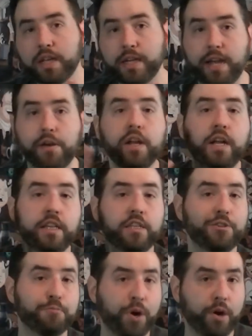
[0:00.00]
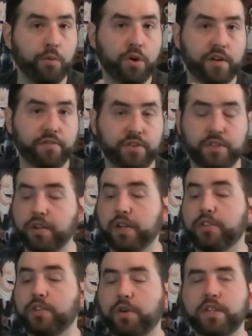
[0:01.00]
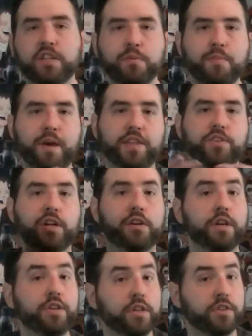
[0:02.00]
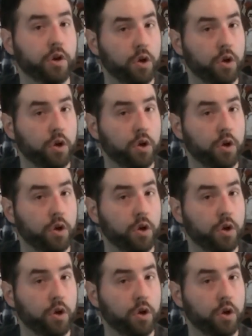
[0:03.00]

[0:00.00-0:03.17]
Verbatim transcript: Now, this is part one of the series, so it's going to be about the generation as a